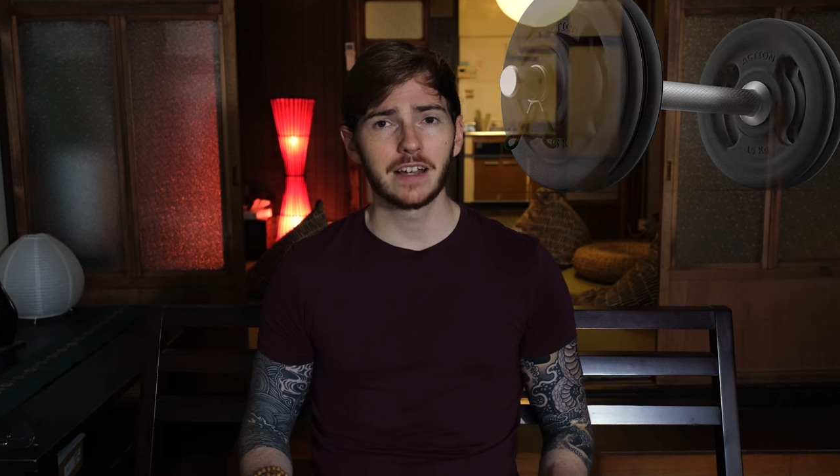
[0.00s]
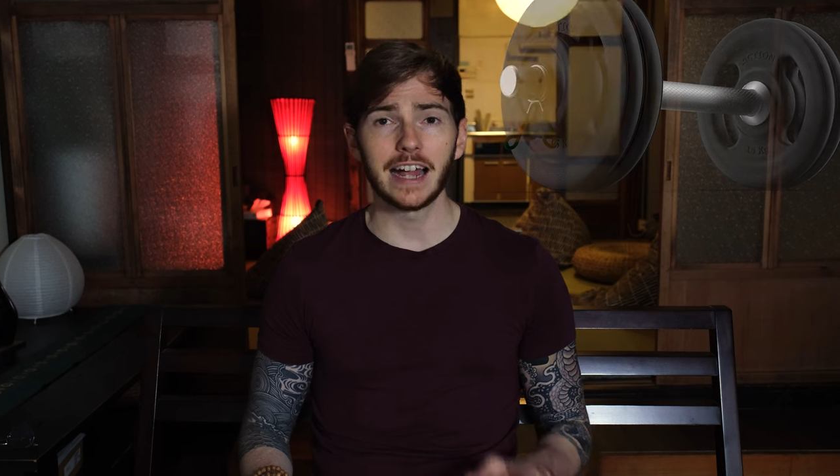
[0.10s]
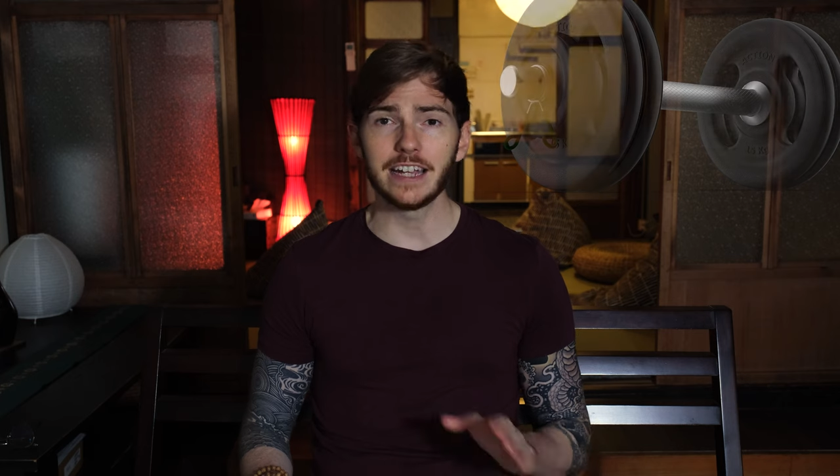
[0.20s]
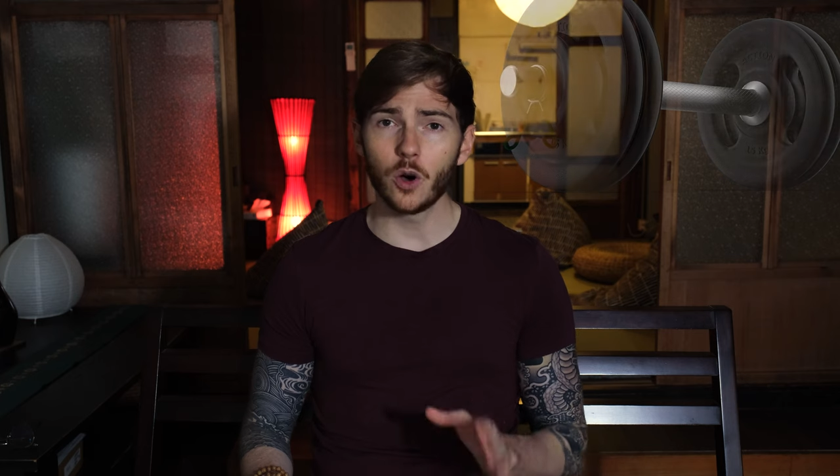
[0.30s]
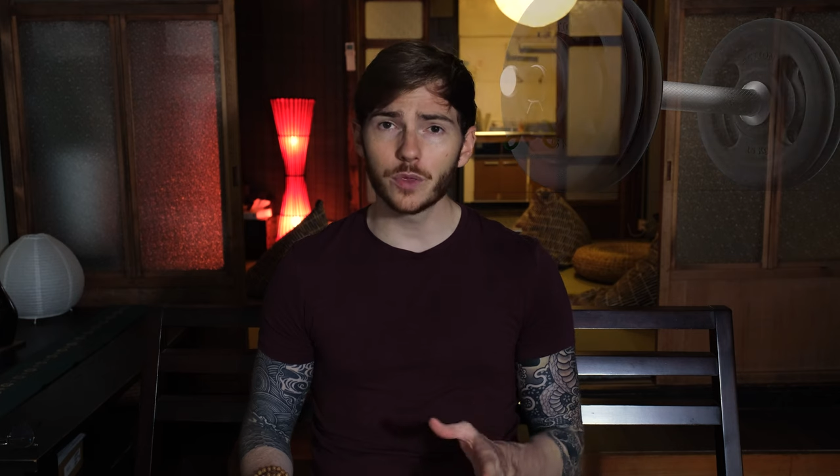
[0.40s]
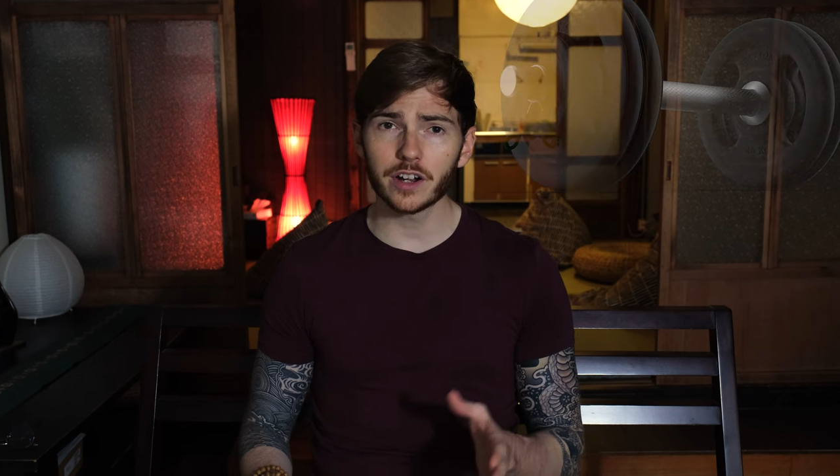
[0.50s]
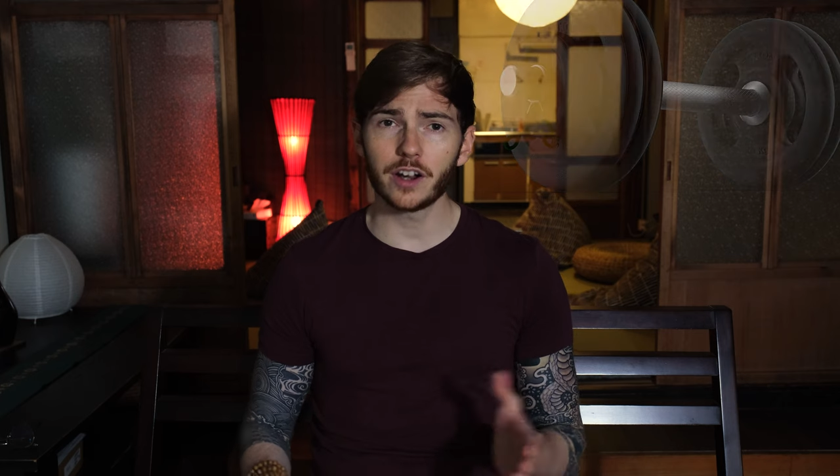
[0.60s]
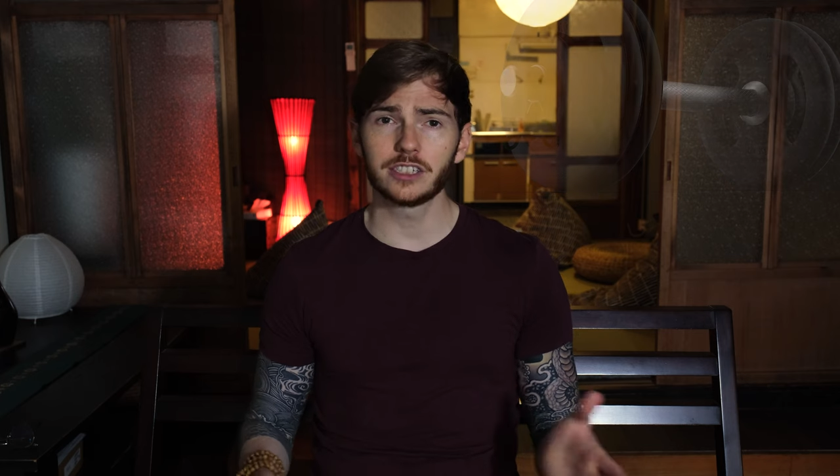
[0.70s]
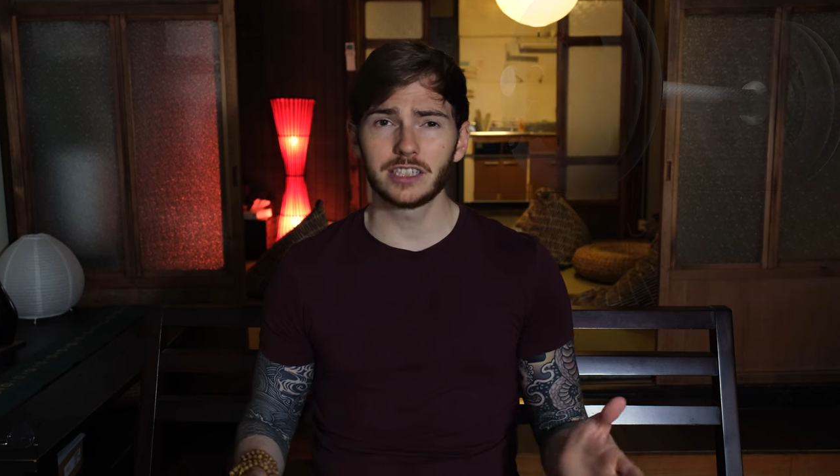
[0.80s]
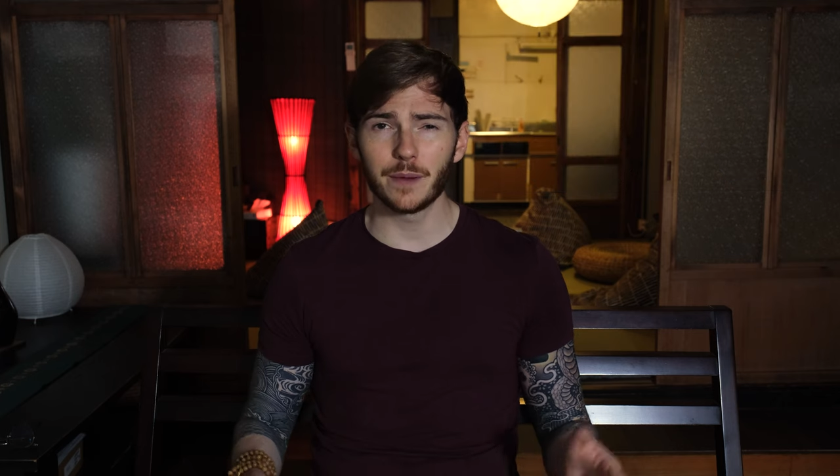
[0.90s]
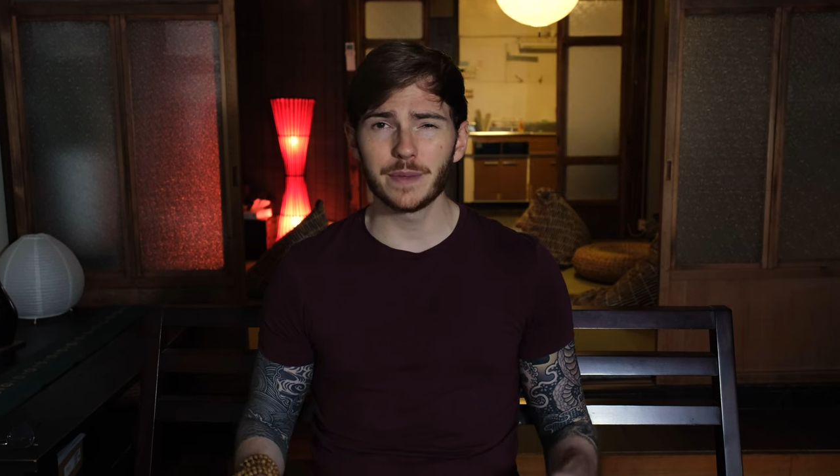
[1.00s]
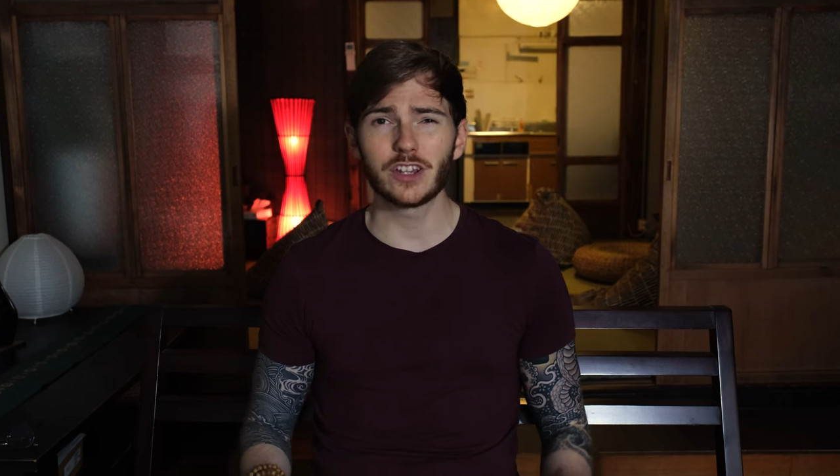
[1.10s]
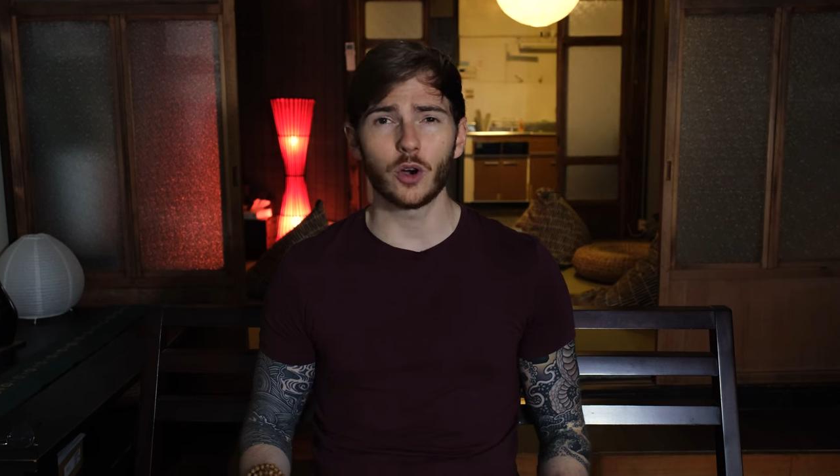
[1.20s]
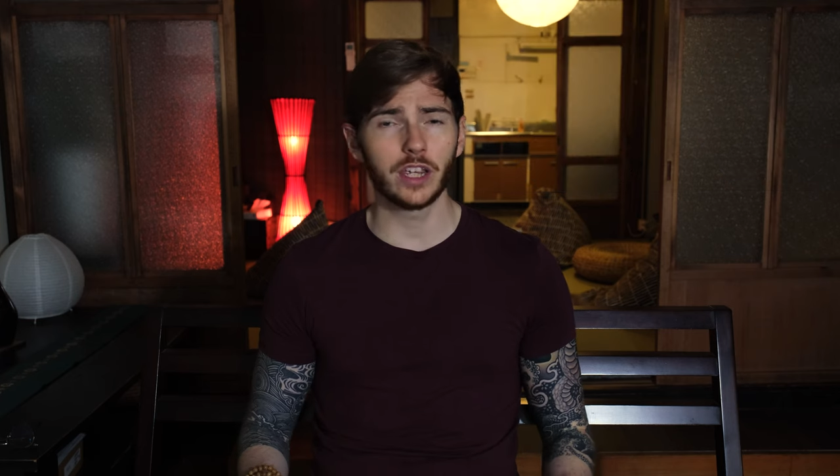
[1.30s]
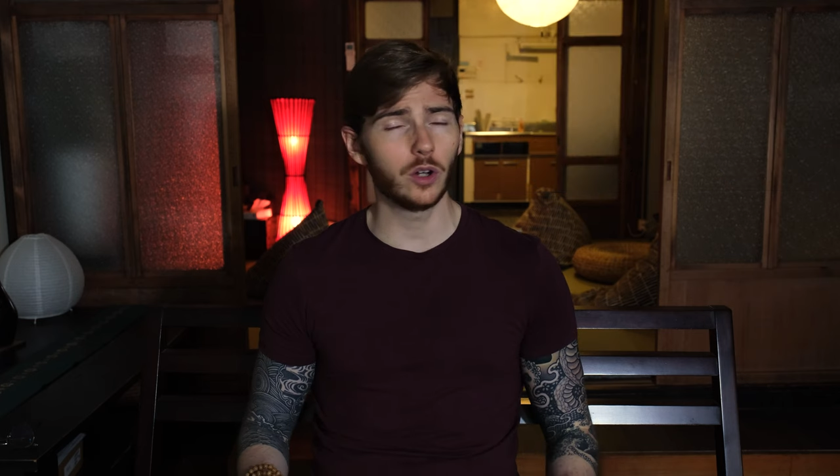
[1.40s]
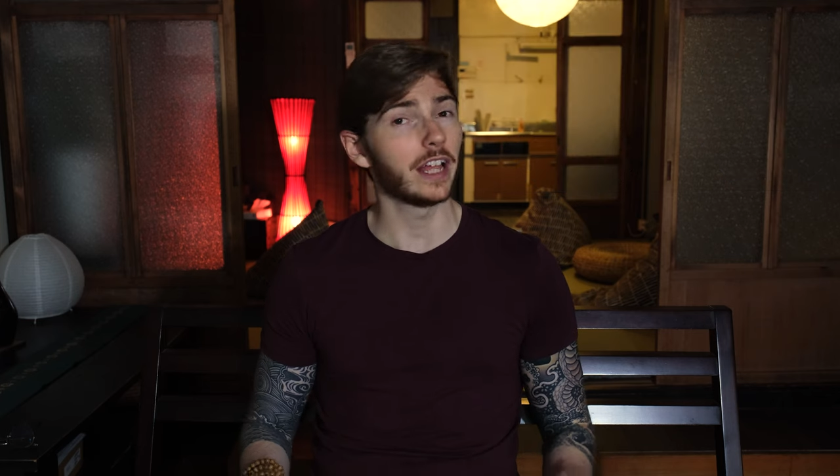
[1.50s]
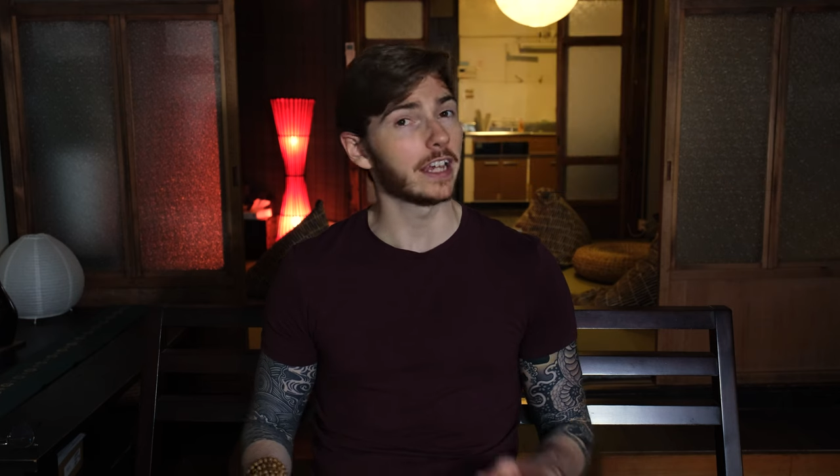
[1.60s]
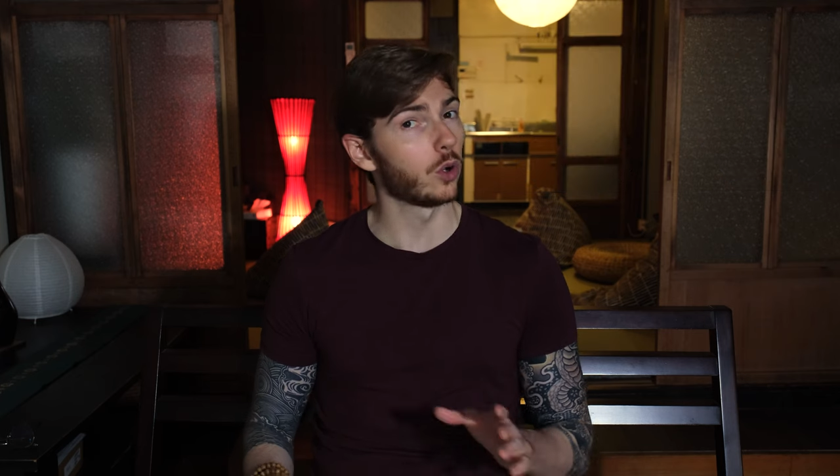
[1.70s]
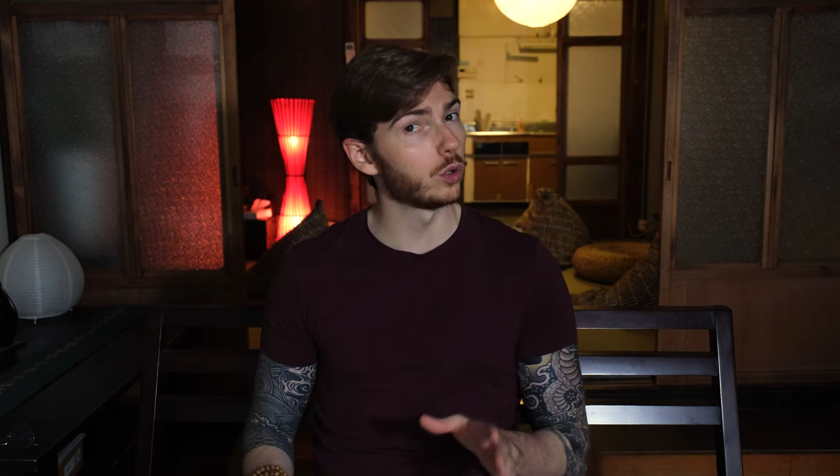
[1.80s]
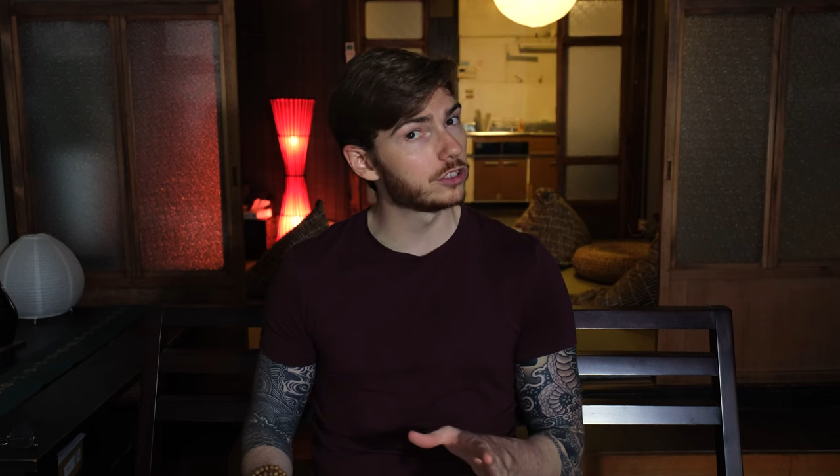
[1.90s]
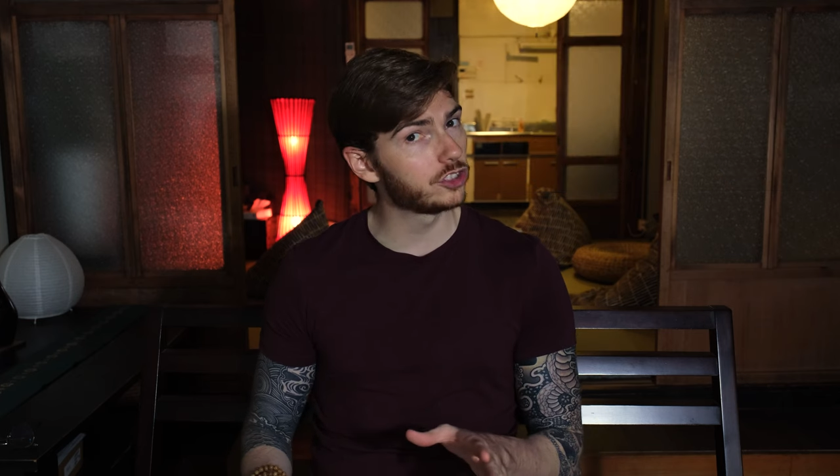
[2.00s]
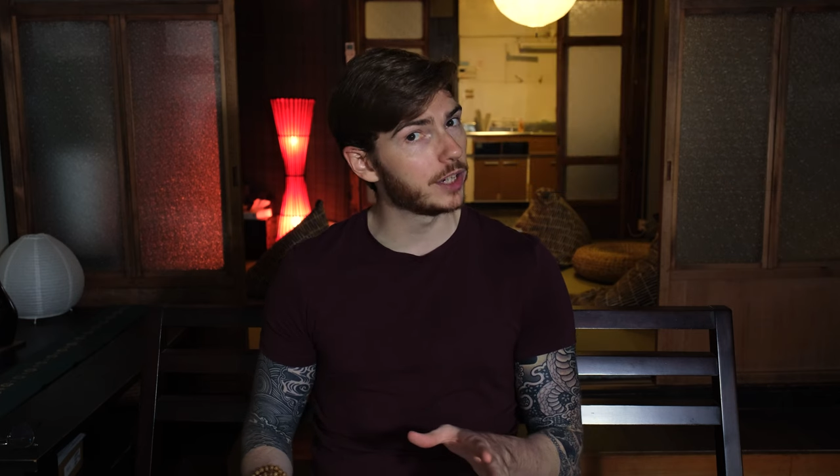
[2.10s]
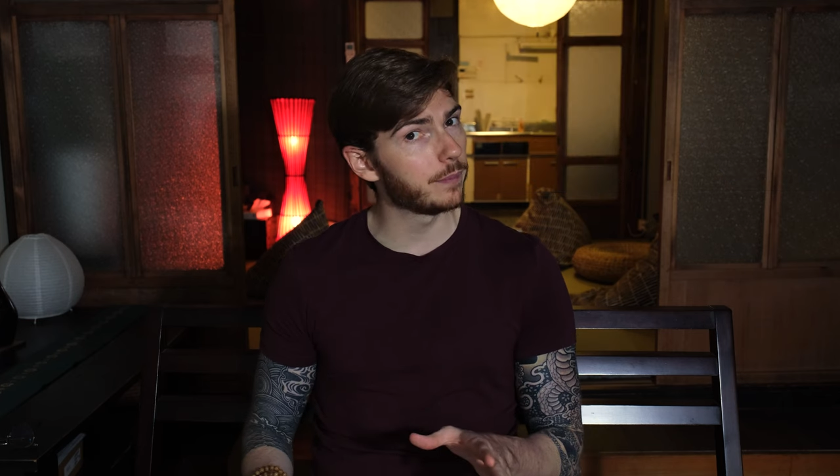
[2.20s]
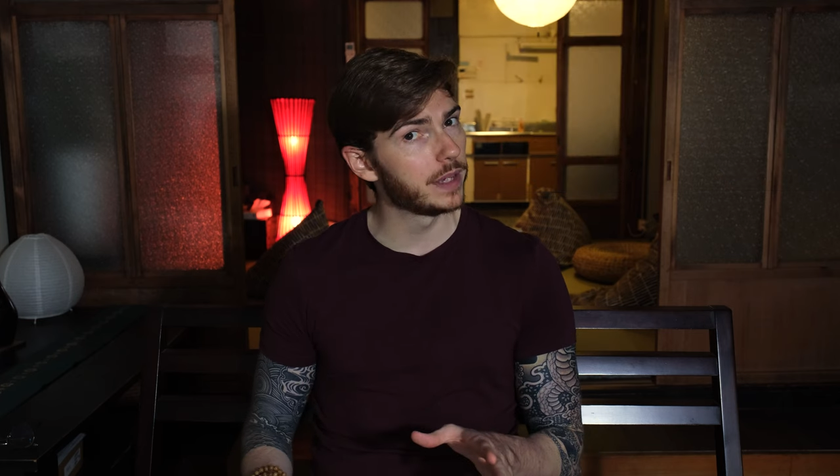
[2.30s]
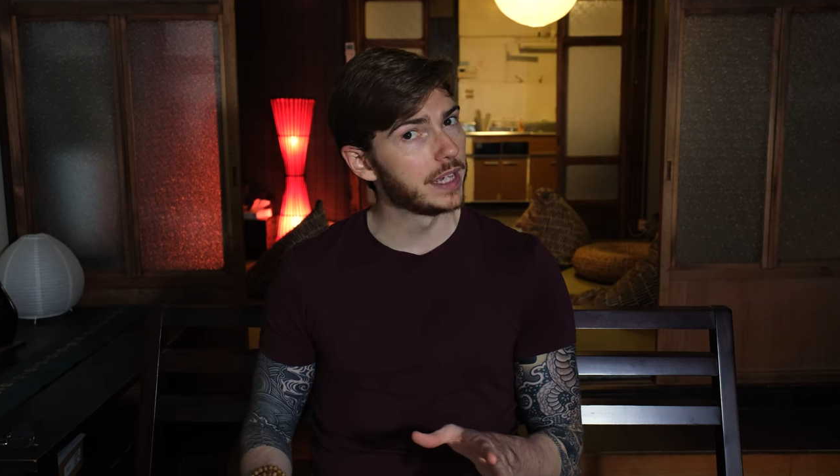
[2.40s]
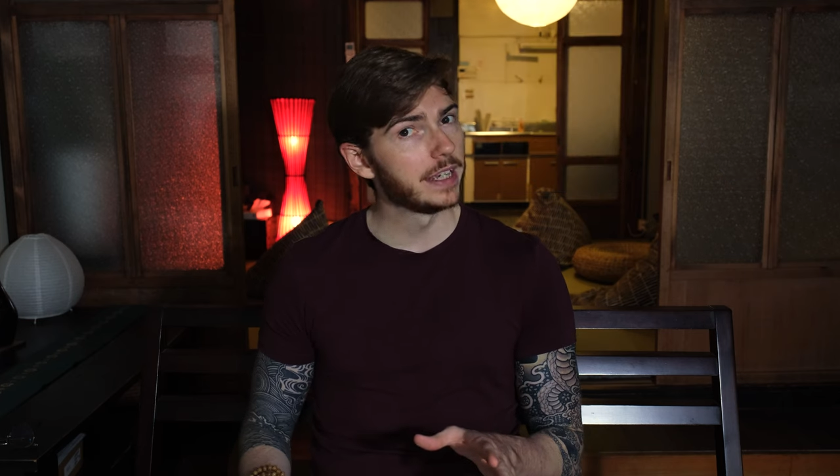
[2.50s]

I know there are some in Tokyo, like Gold's Gym,